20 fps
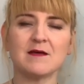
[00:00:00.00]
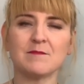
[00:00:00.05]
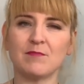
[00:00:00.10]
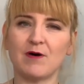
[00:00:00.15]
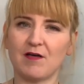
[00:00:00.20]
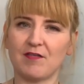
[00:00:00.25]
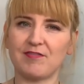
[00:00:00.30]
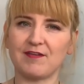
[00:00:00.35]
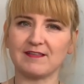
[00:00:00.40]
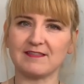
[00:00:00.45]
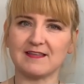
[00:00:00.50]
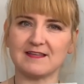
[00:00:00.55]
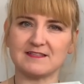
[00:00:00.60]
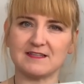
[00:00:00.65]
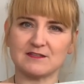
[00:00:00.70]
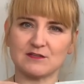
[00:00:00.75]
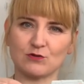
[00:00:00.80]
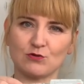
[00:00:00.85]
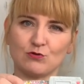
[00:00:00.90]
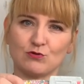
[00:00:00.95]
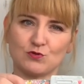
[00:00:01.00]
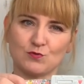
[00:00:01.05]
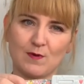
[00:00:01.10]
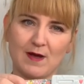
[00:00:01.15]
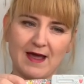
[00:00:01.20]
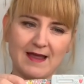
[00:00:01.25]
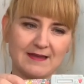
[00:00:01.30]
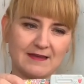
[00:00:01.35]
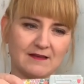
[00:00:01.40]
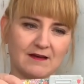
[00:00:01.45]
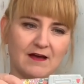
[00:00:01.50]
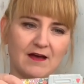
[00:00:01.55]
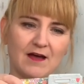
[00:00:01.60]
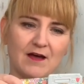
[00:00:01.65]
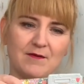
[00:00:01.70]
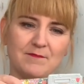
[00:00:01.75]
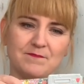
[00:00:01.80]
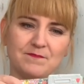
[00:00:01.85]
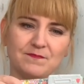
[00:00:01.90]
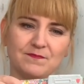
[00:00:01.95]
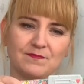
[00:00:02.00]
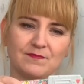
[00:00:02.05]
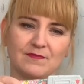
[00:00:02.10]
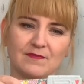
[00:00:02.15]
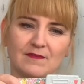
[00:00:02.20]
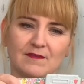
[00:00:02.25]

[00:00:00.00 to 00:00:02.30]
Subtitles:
but I think this is a good way adding